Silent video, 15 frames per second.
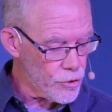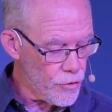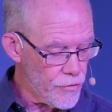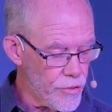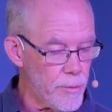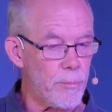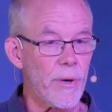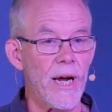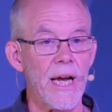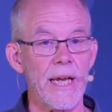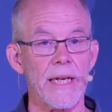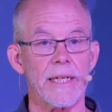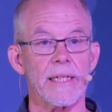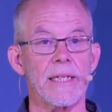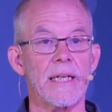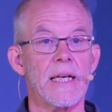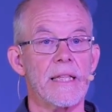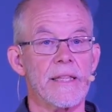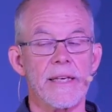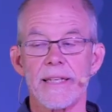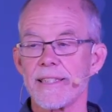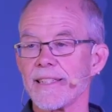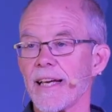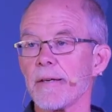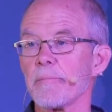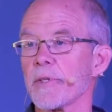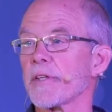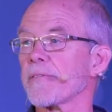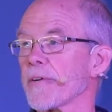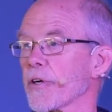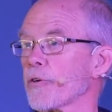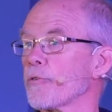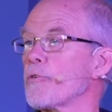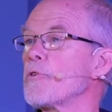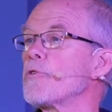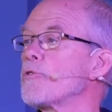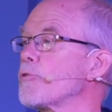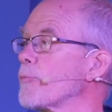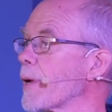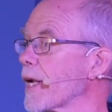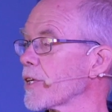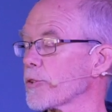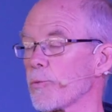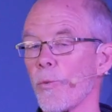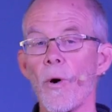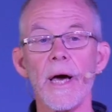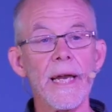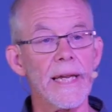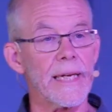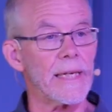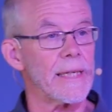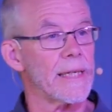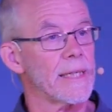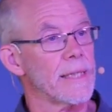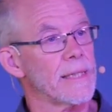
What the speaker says: over the bride, the excitement of a groom at his wedding,